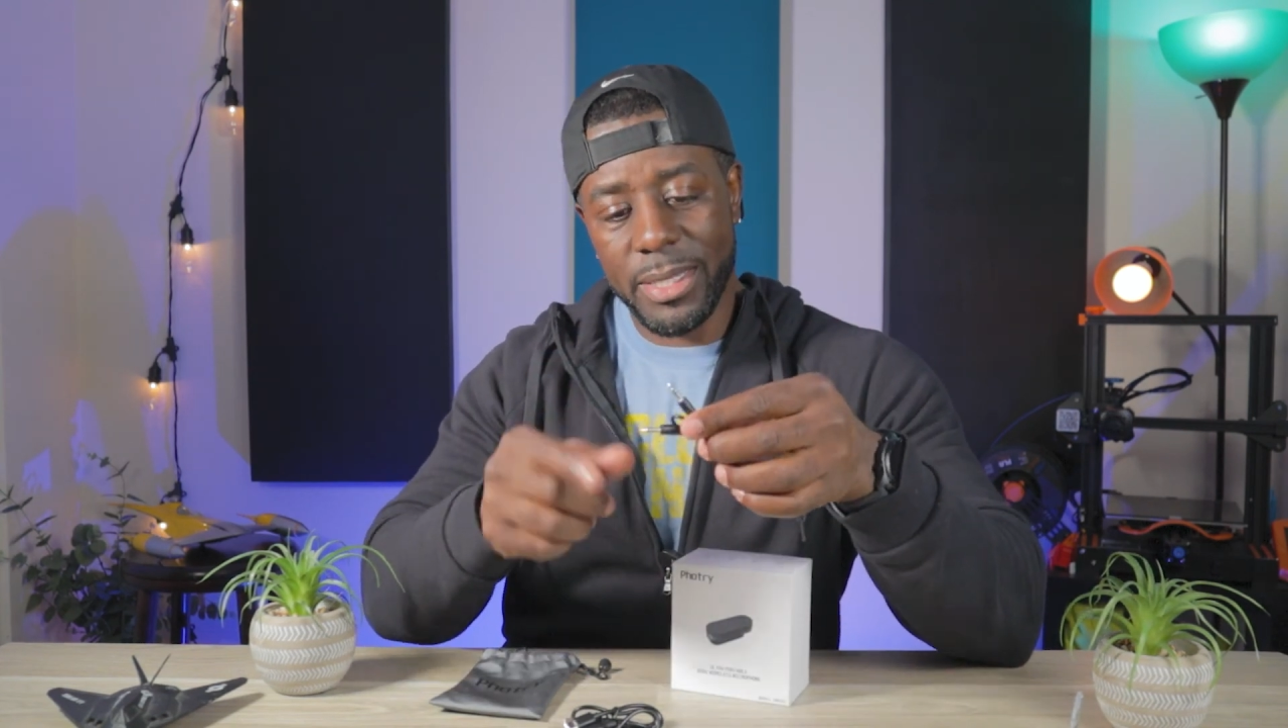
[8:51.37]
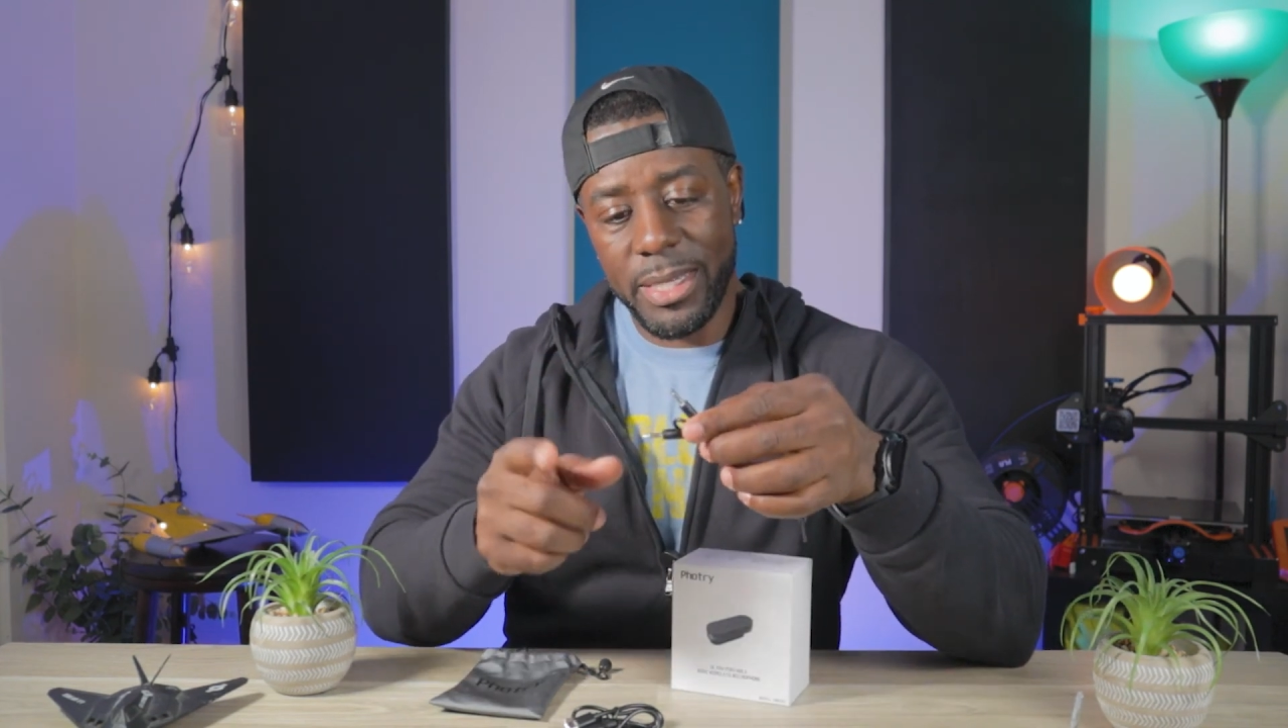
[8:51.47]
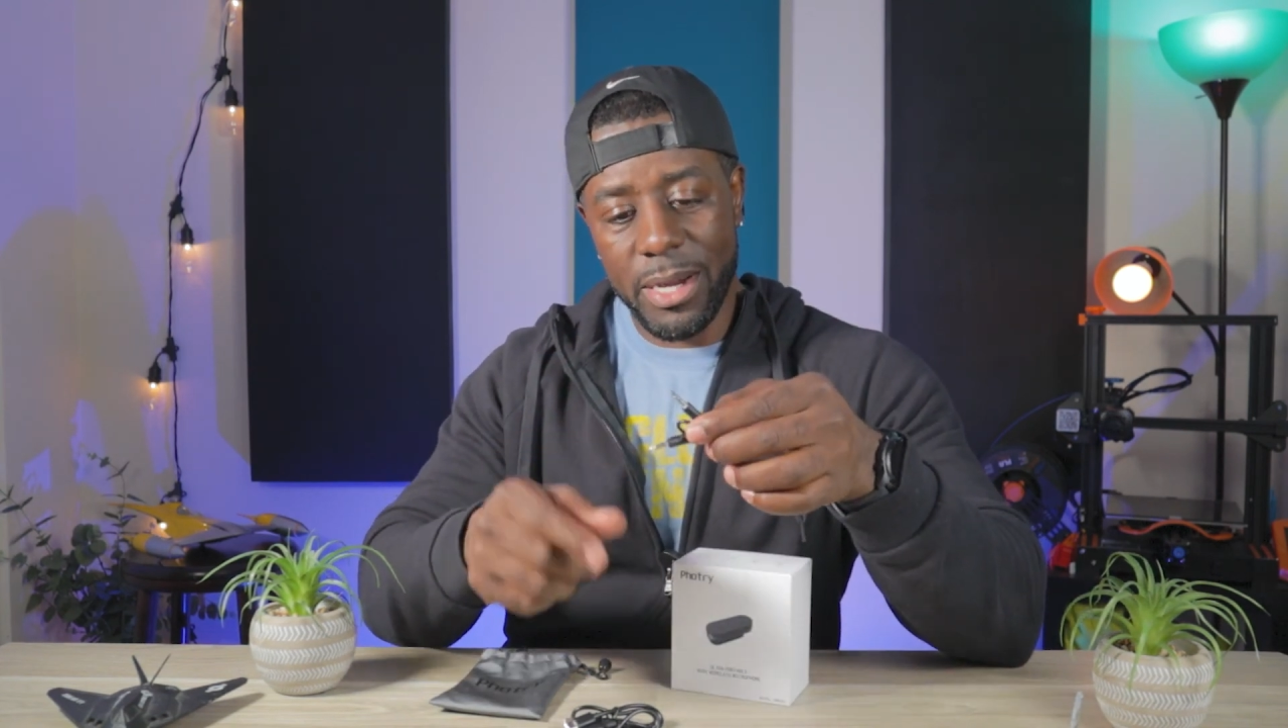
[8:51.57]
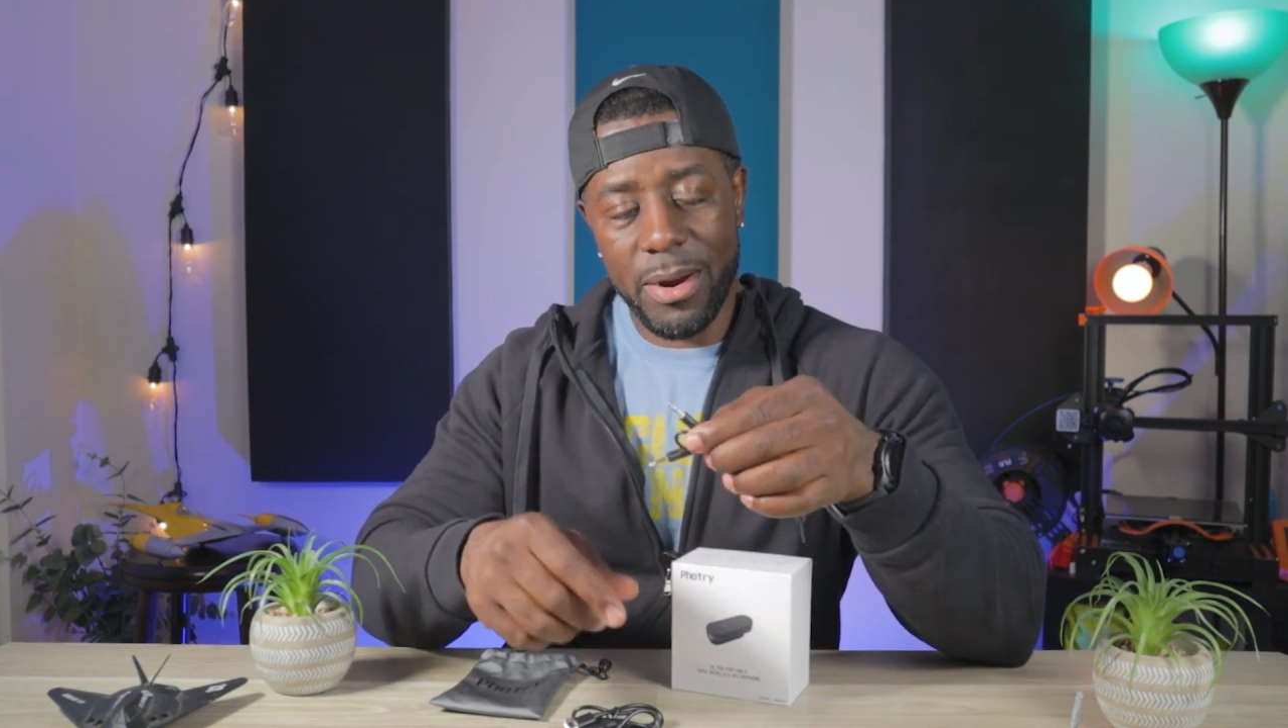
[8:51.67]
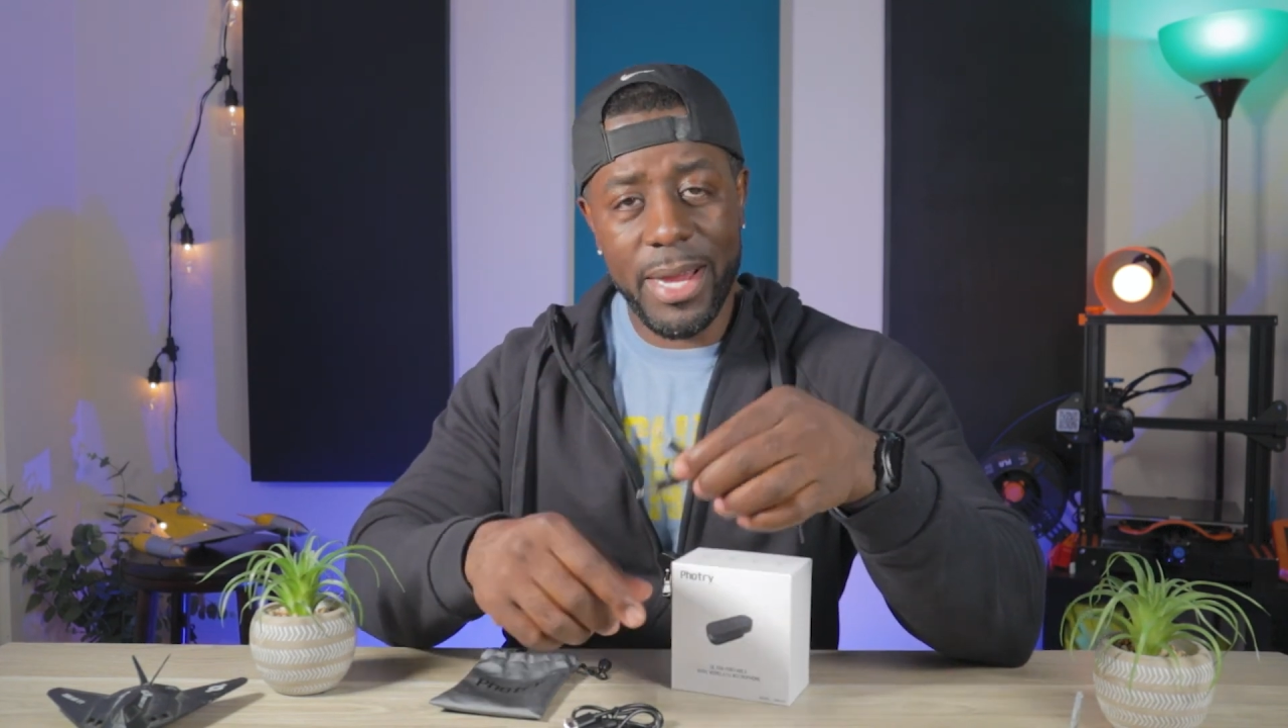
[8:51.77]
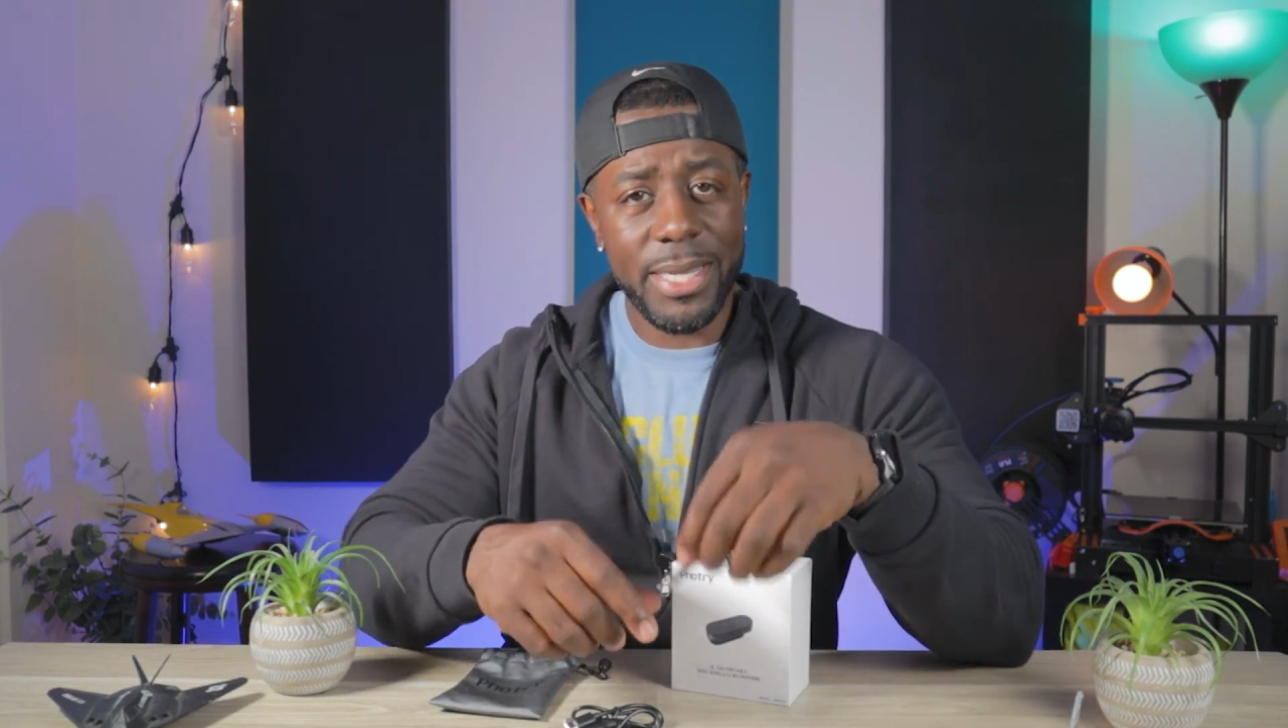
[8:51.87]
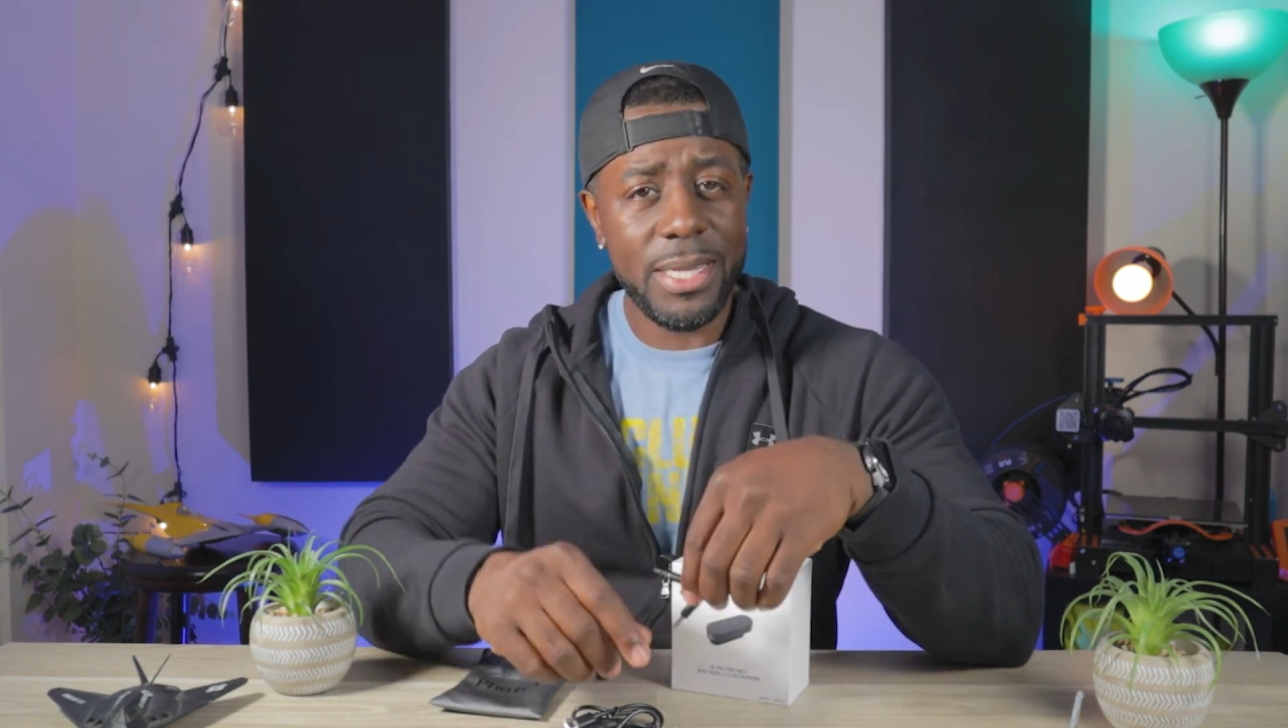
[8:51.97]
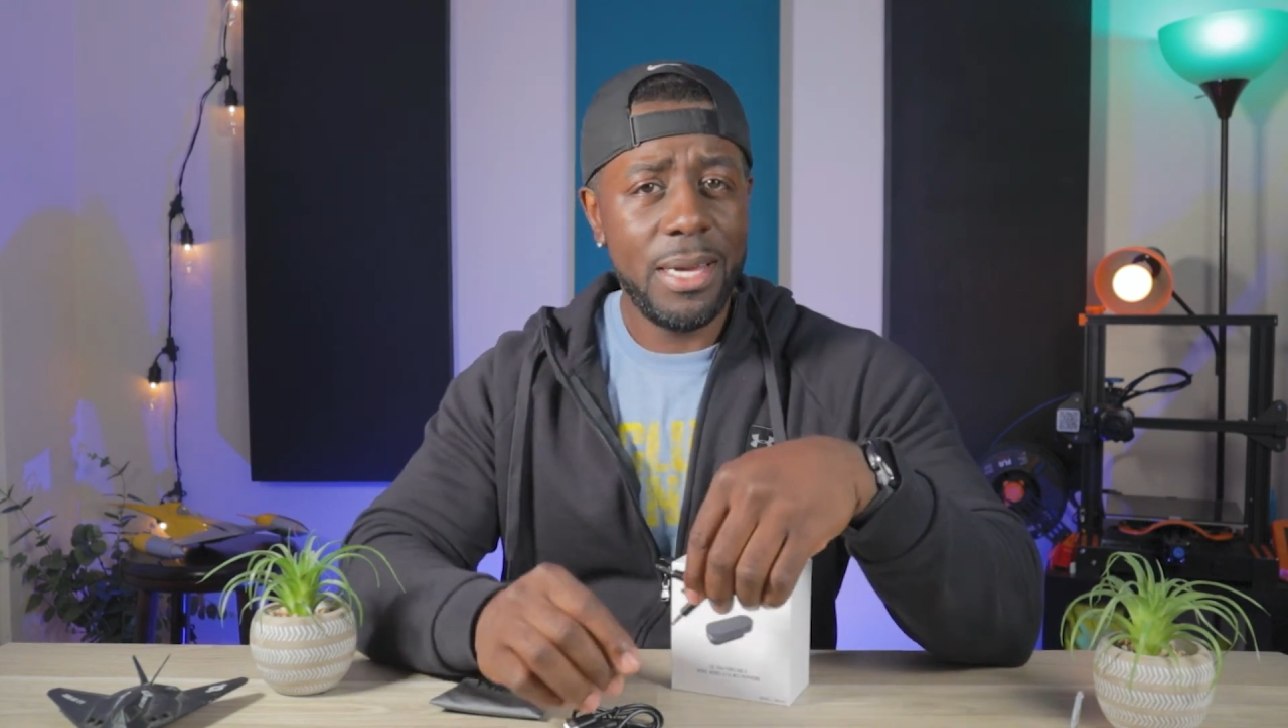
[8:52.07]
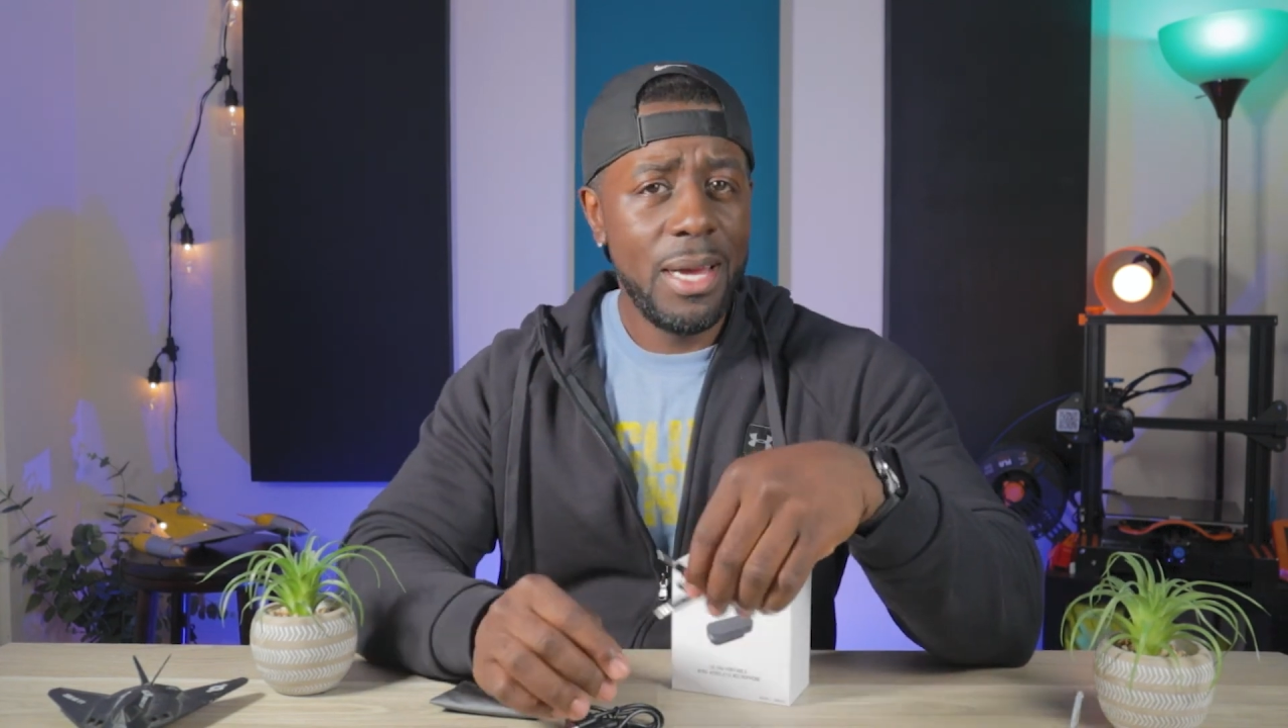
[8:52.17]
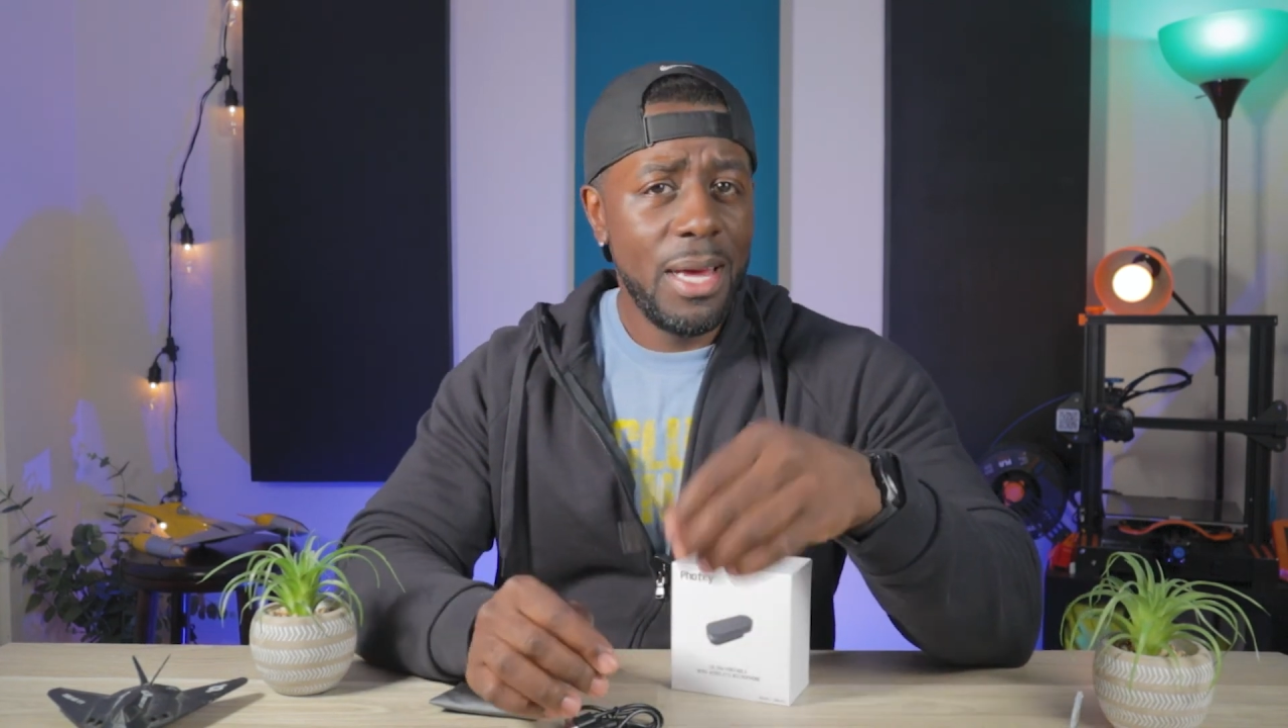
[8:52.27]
to TRS.